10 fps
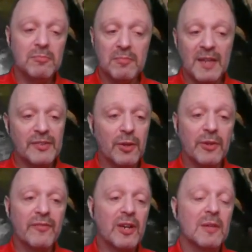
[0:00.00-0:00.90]
That's the
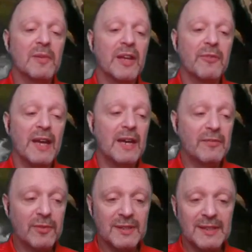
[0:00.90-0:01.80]
only variable that we had
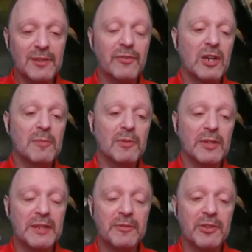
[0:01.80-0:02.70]
for the single variable
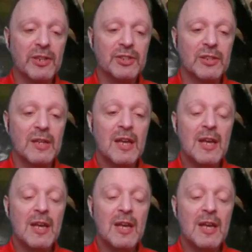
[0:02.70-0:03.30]
linear regression.